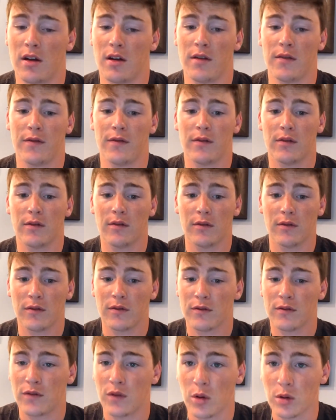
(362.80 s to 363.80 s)
then if
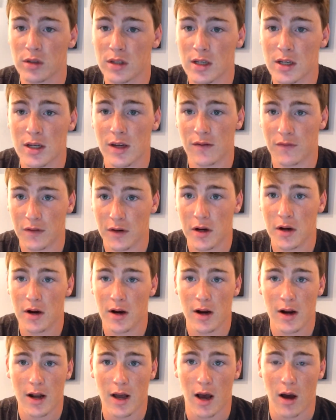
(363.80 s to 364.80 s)
Folty can
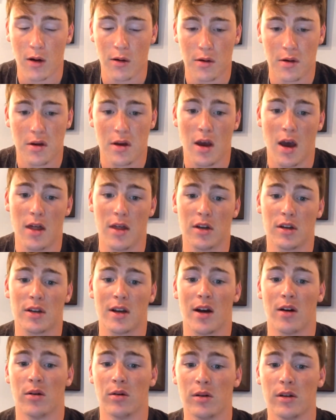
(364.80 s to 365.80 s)
figure it out, and
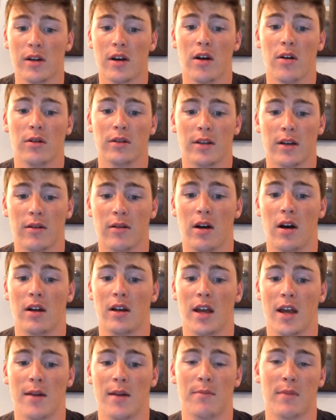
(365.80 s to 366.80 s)
then you got Julio
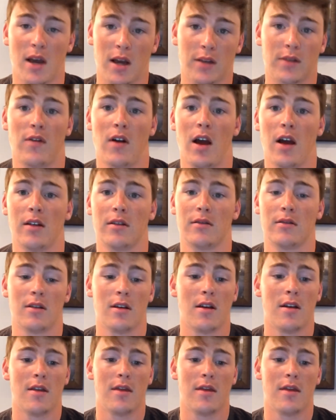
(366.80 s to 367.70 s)
Teheran and Max Fried.